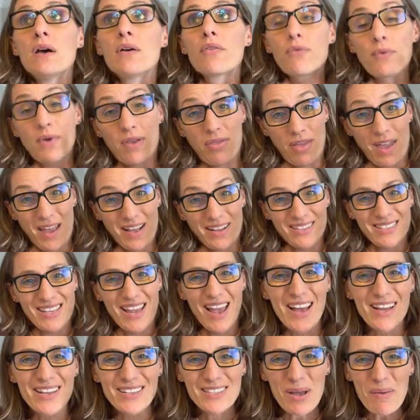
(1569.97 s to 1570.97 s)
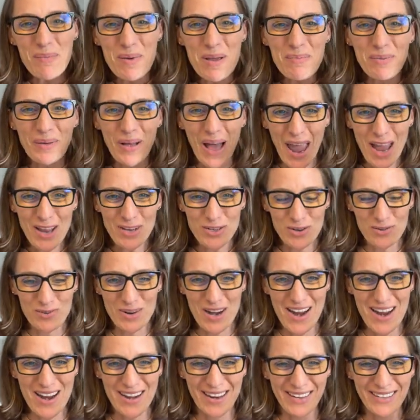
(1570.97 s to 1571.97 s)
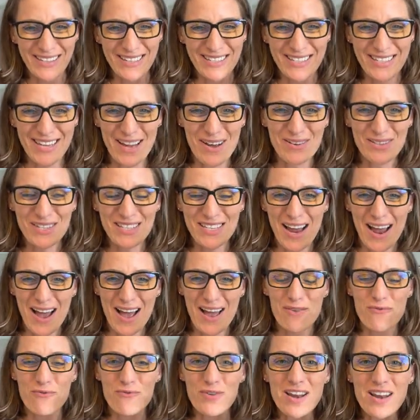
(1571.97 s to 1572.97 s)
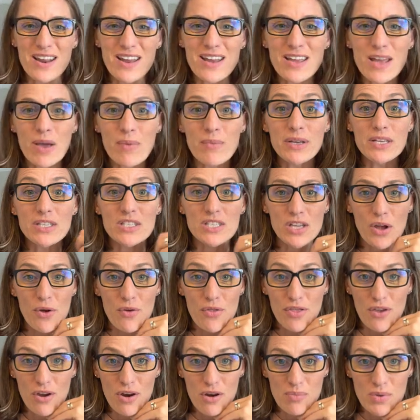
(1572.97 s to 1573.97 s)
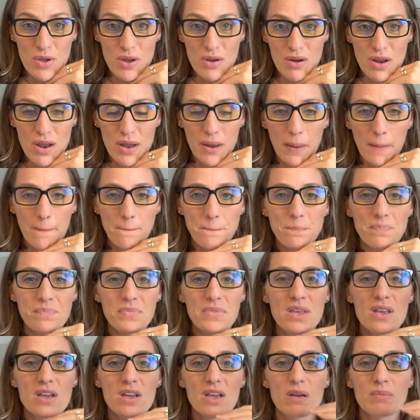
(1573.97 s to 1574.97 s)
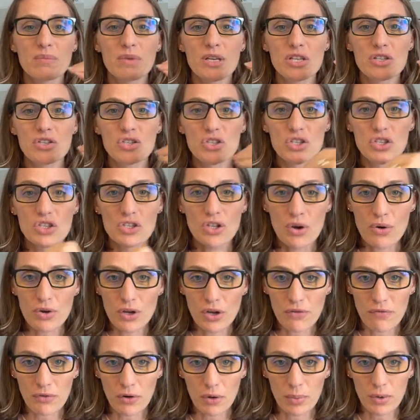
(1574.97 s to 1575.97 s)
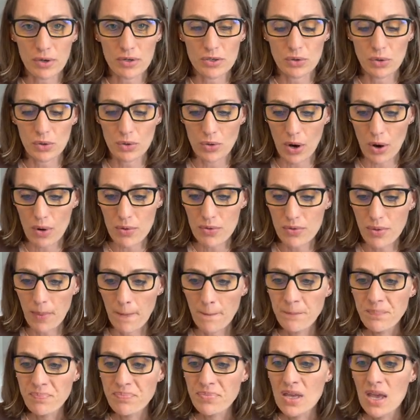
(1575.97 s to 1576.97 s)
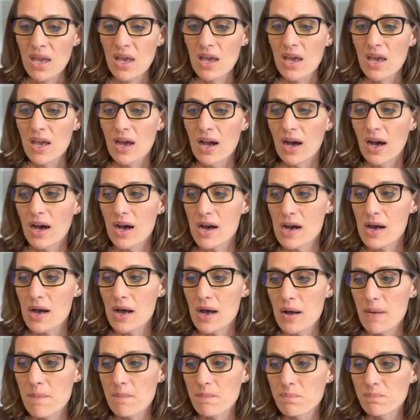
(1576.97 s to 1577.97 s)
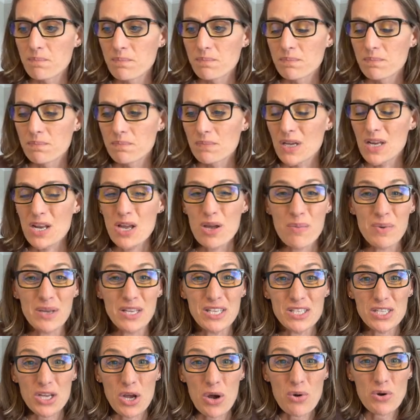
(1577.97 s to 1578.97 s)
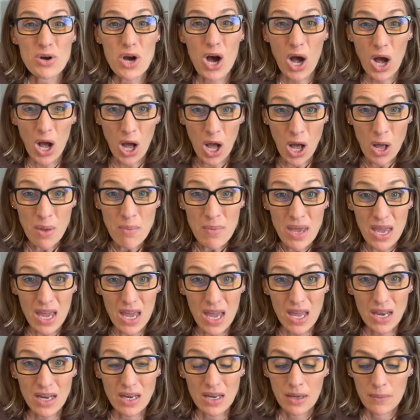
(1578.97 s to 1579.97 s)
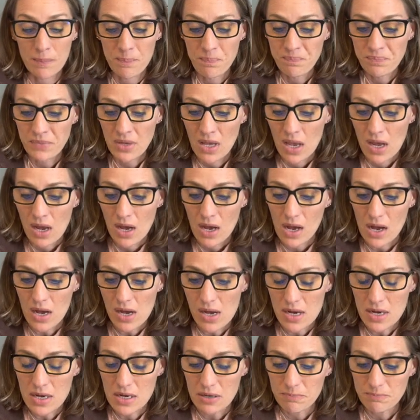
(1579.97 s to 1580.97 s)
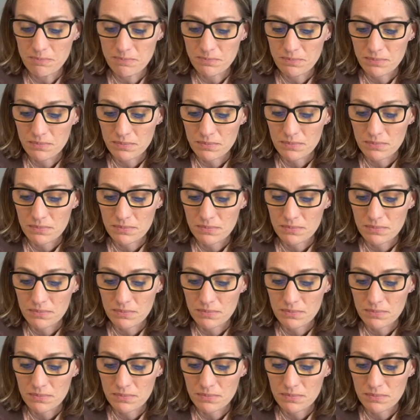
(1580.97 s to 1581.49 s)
Three things. Some people hate to read. It's so sad. Reading can be so therapeutic. It can be so good for your personal growth. Um, and it can be so calming. Um,